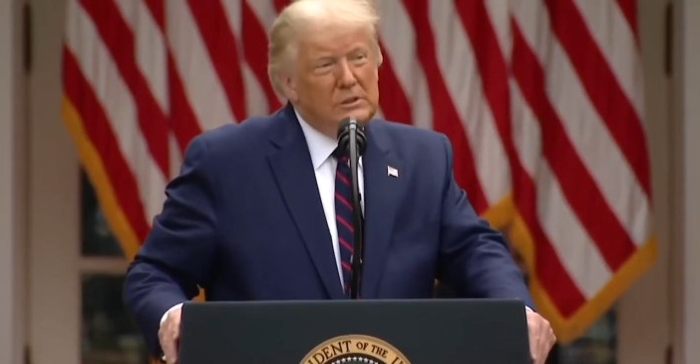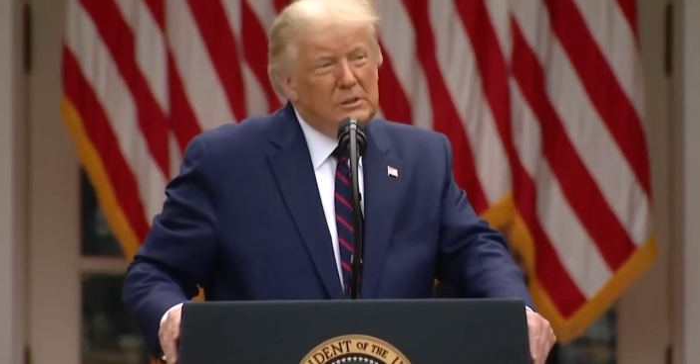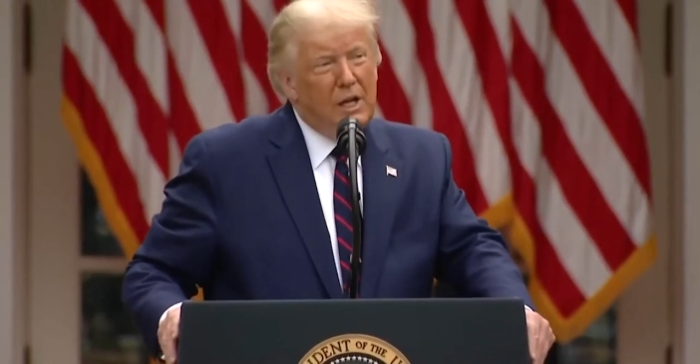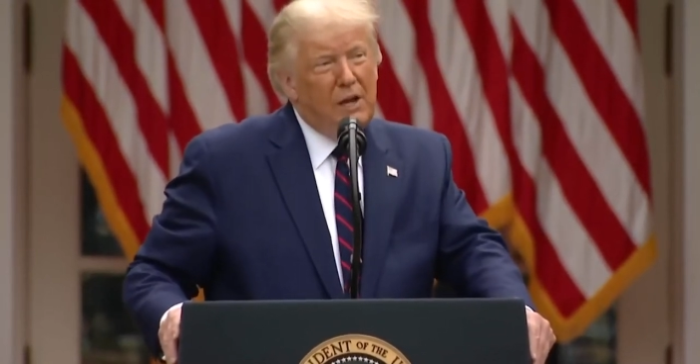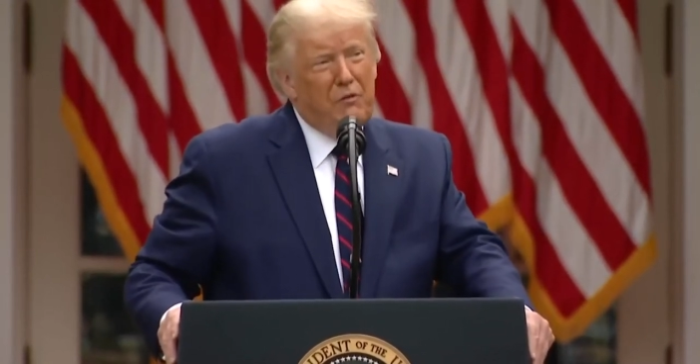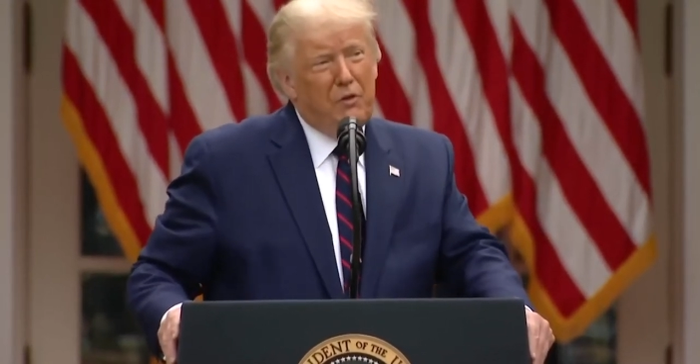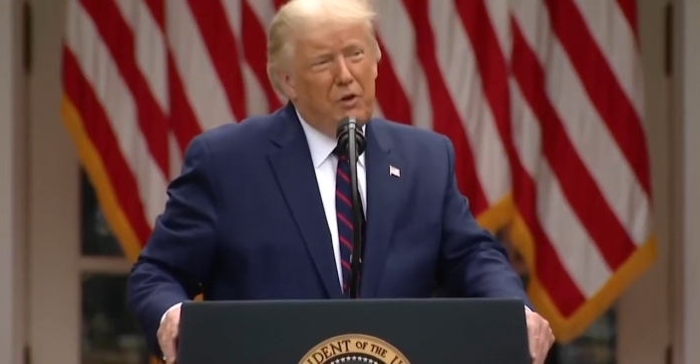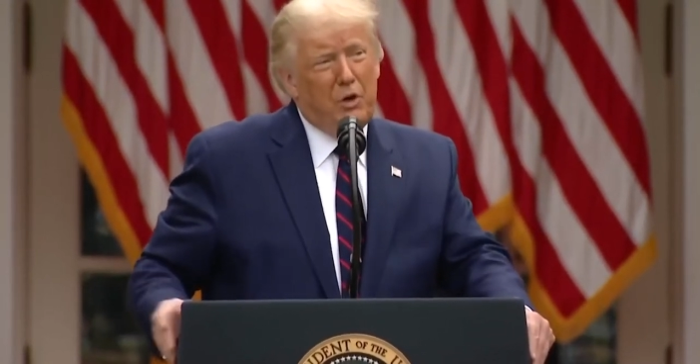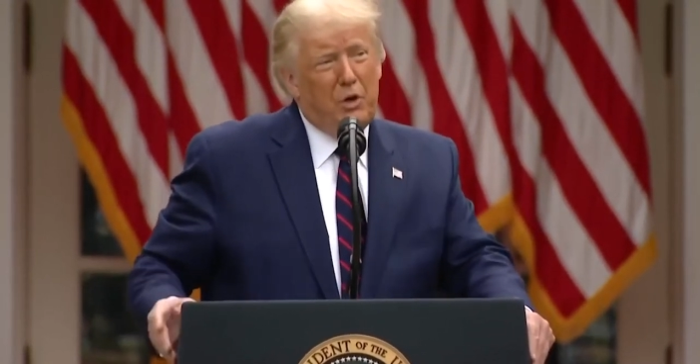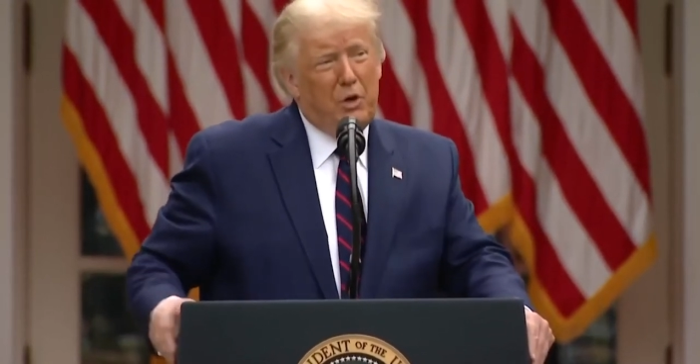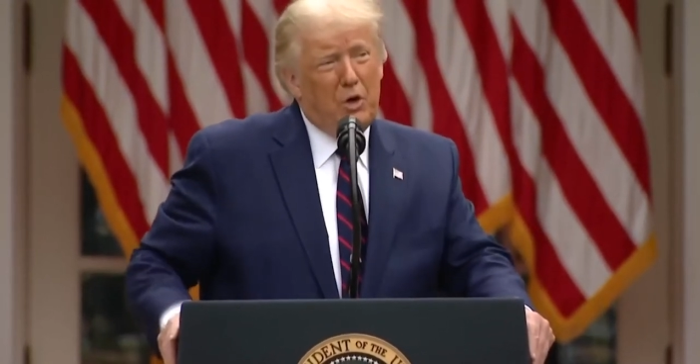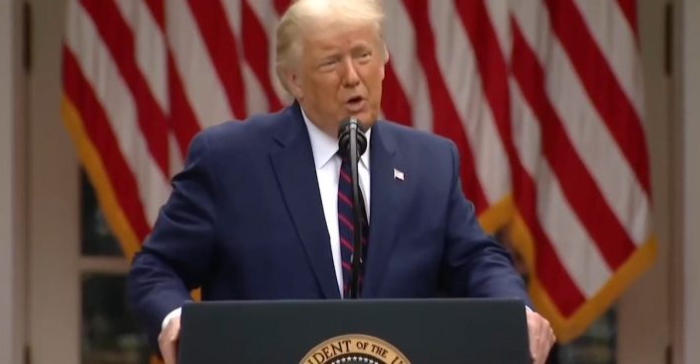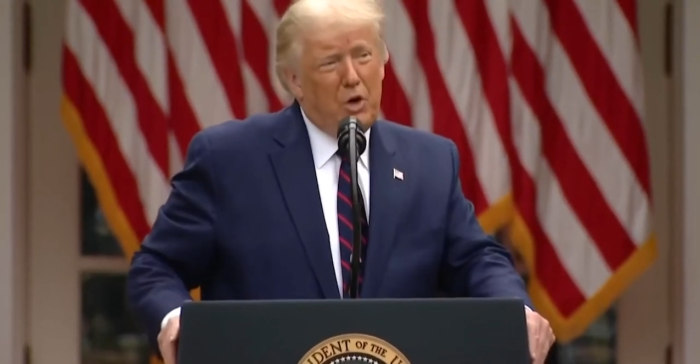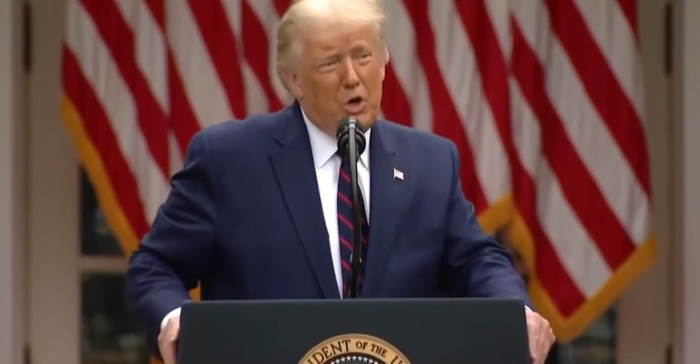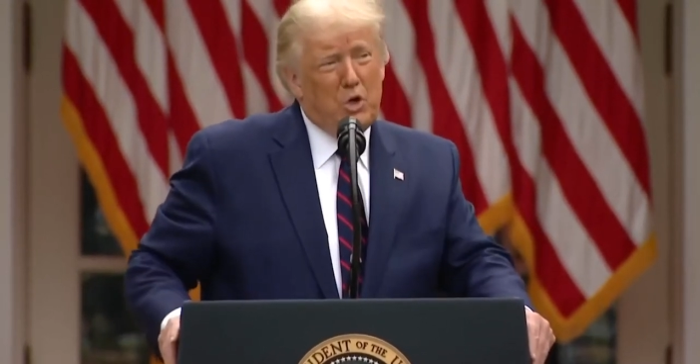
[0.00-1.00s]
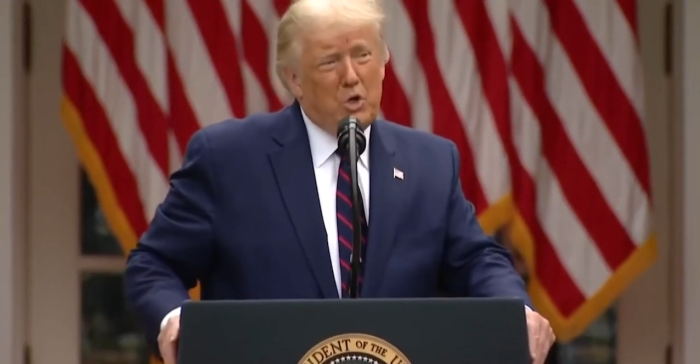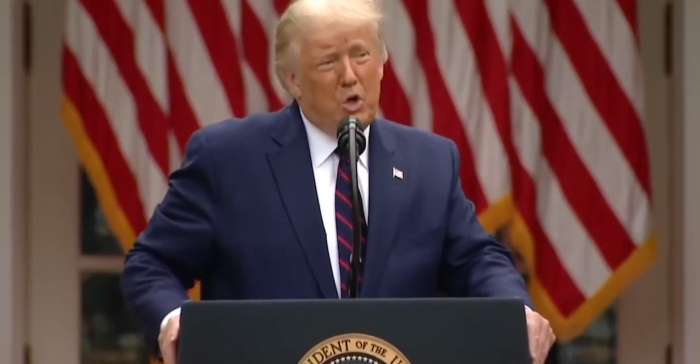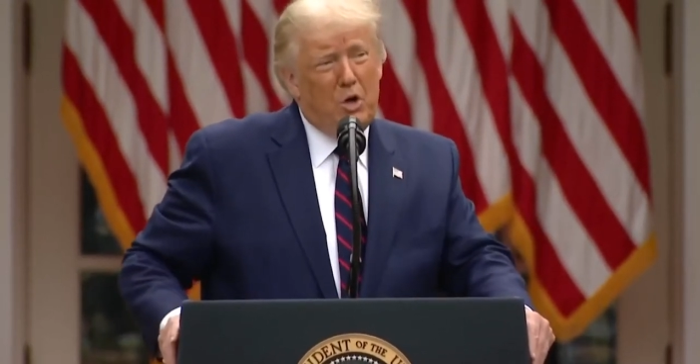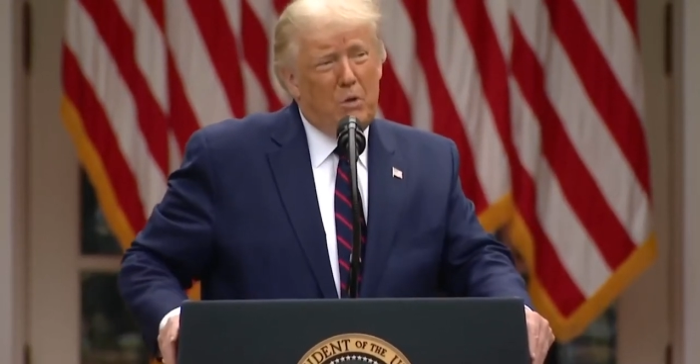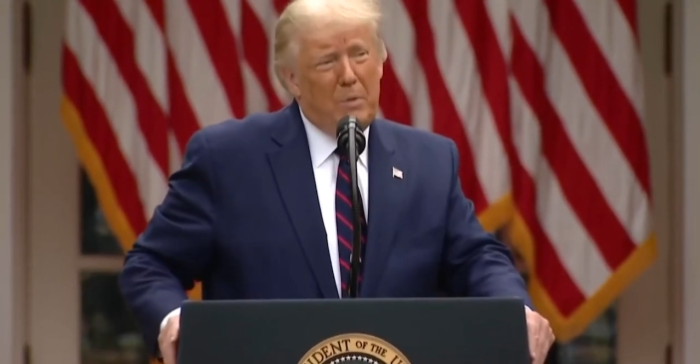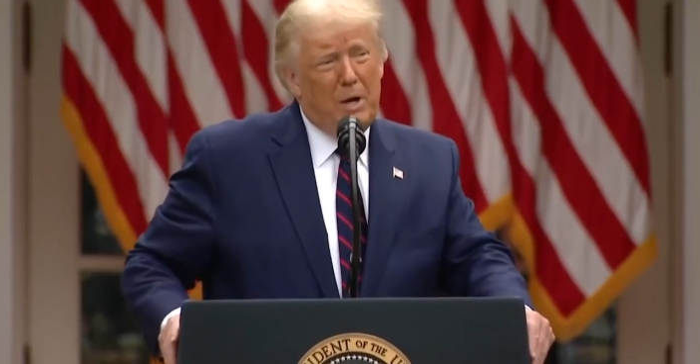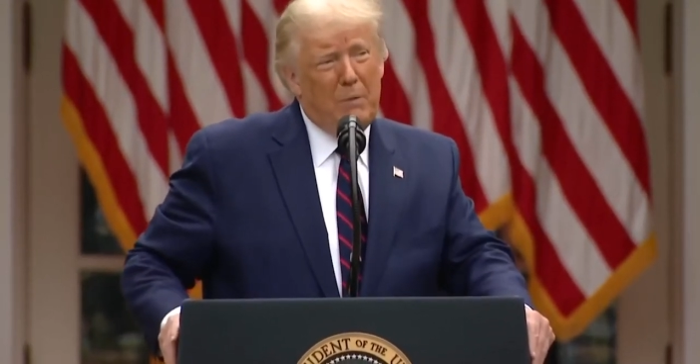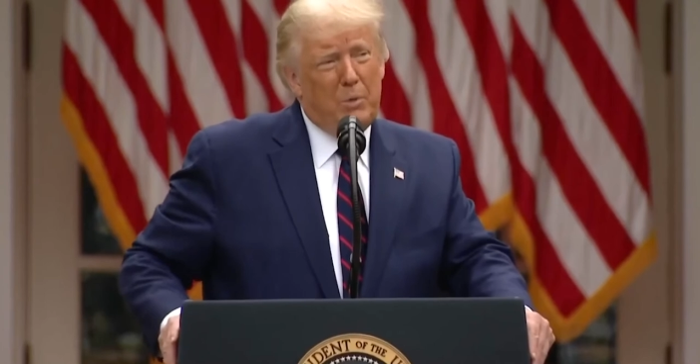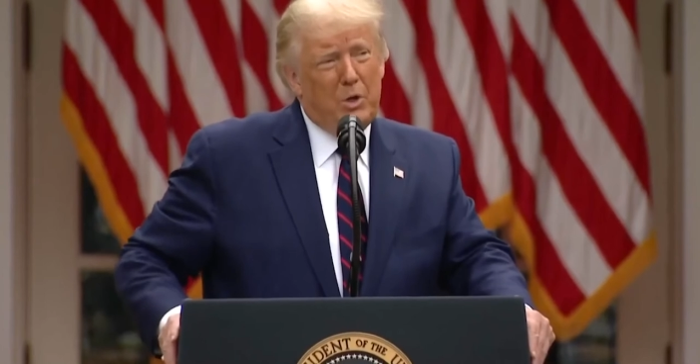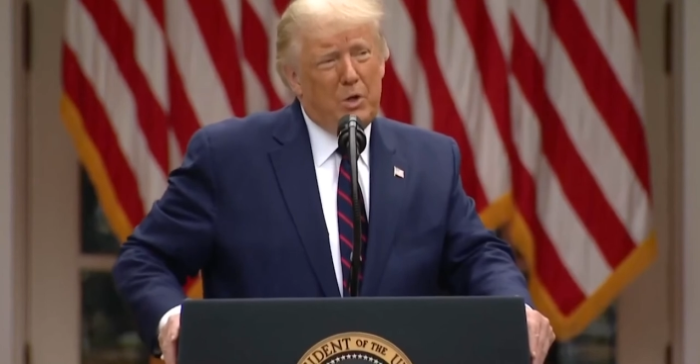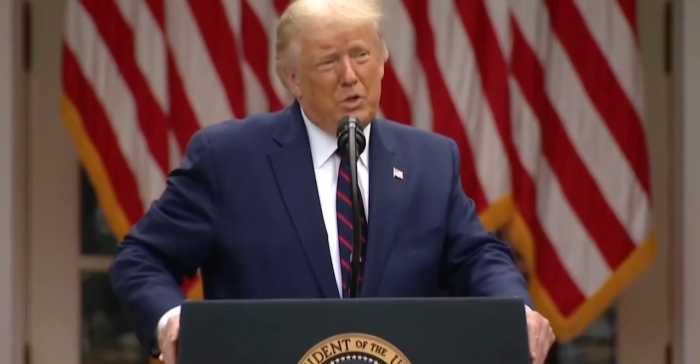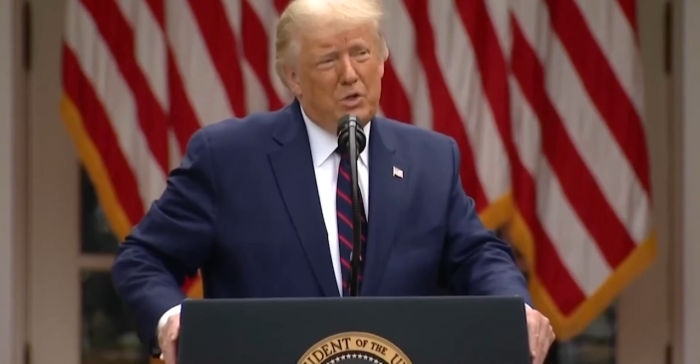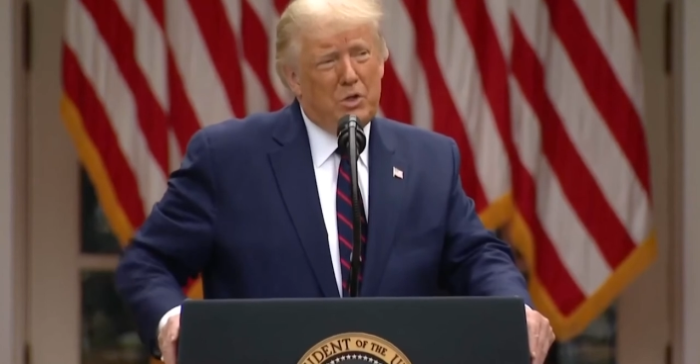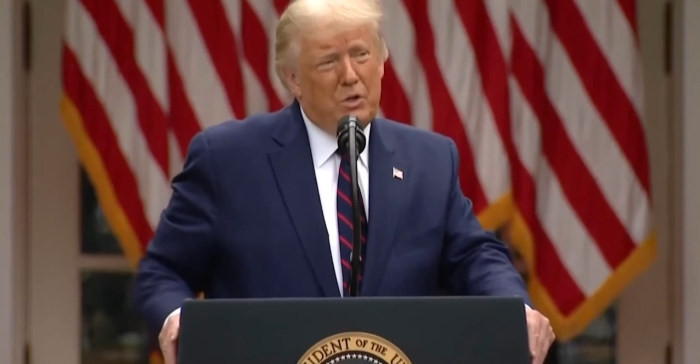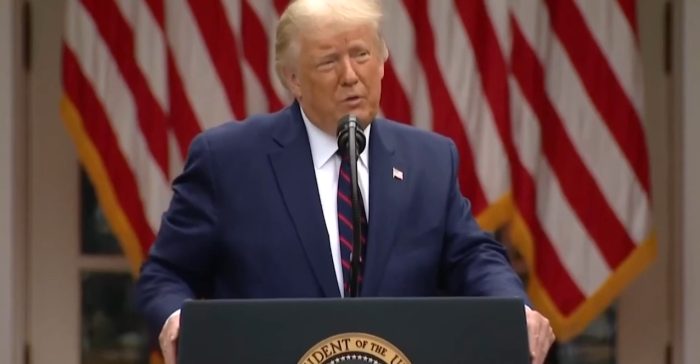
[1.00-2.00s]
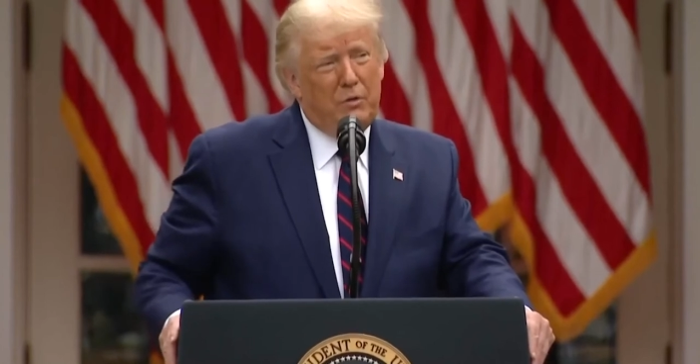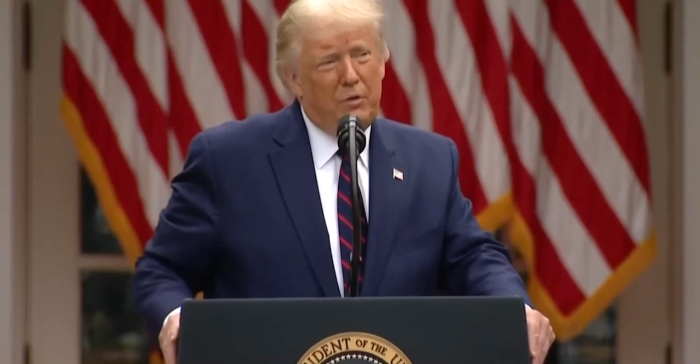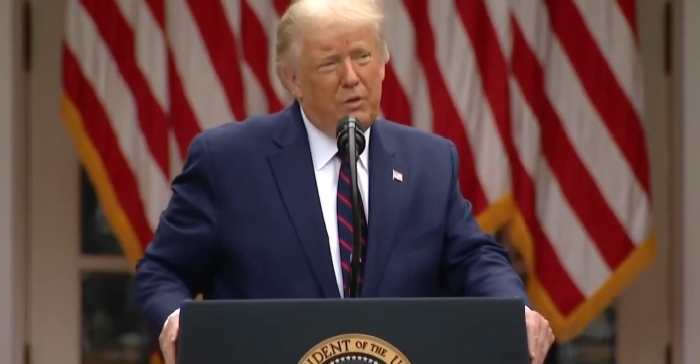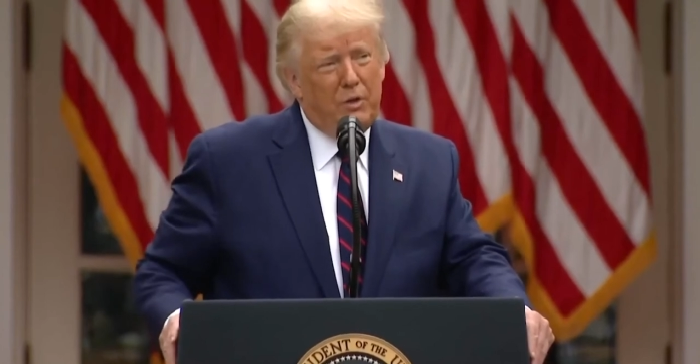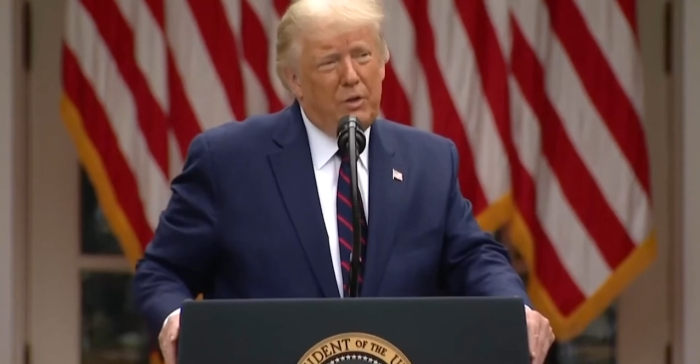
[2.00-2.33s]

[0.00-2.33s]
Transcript: I further urge all members of